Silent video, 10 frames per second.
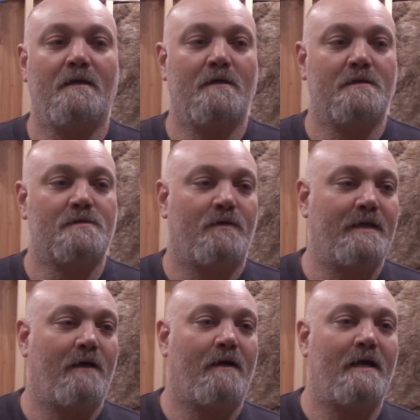So
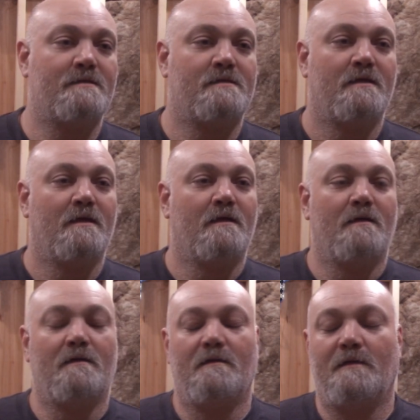anyhow, guys,
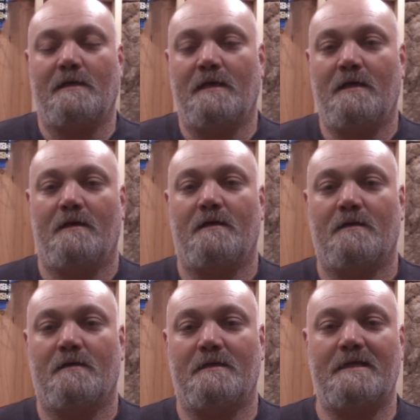
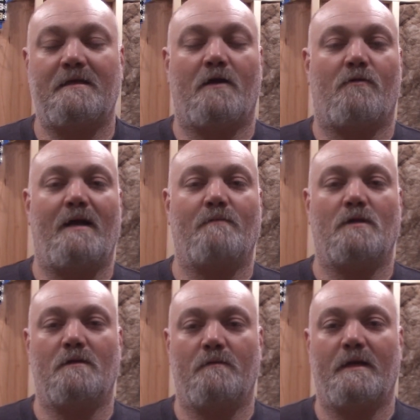I did kind of ramble
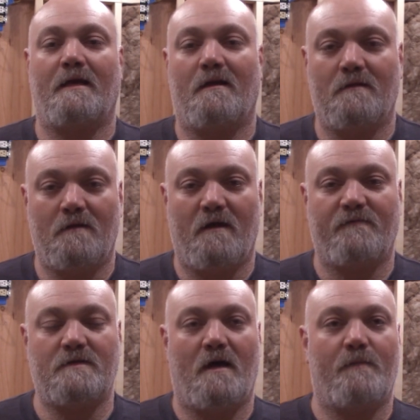a little bit. I got a little
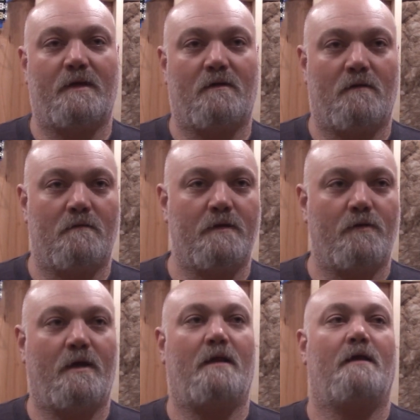off topic, or, you know,
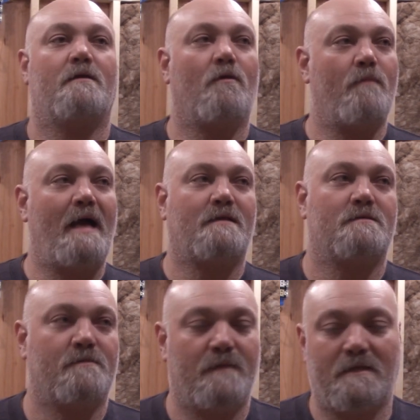kind of had to go back to
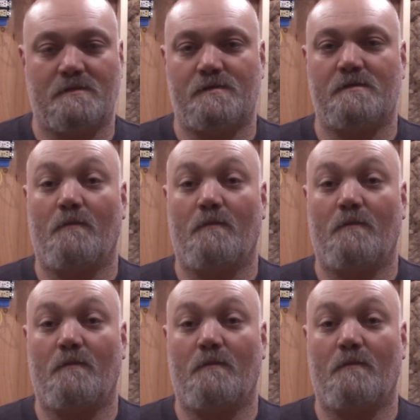some things. This isn't the